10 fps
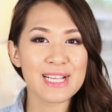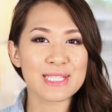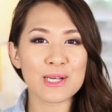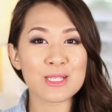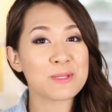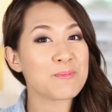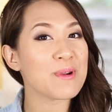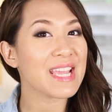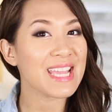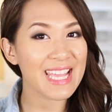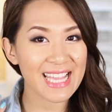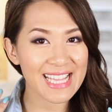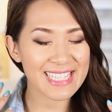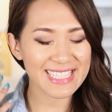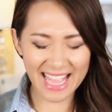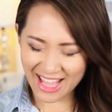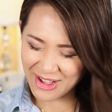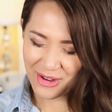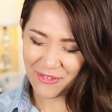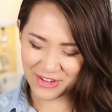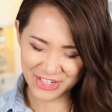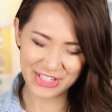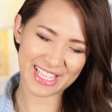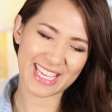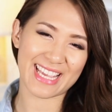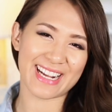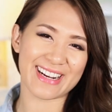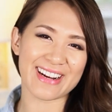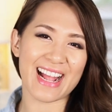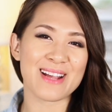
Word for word: So spring is now officially here.